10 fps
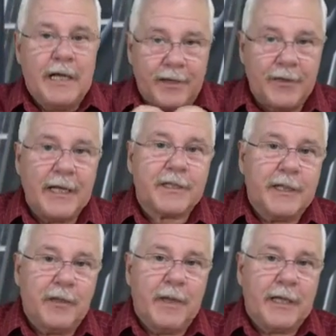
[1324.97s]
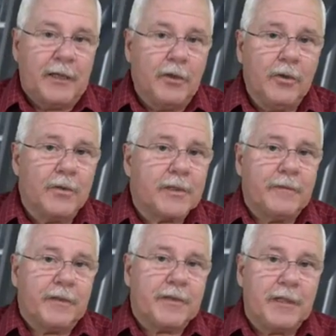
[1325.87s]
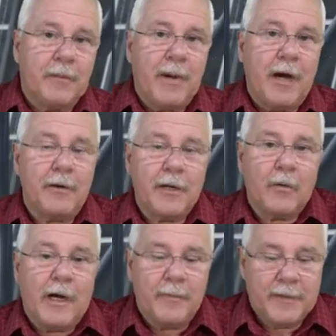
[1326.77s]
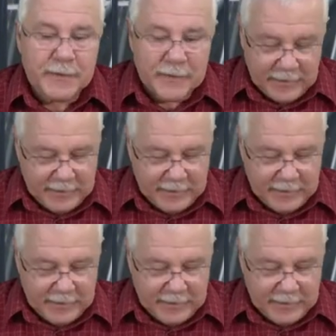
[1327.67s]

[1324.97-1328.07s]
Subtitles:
and that's going to make a huge difference in the power requirements.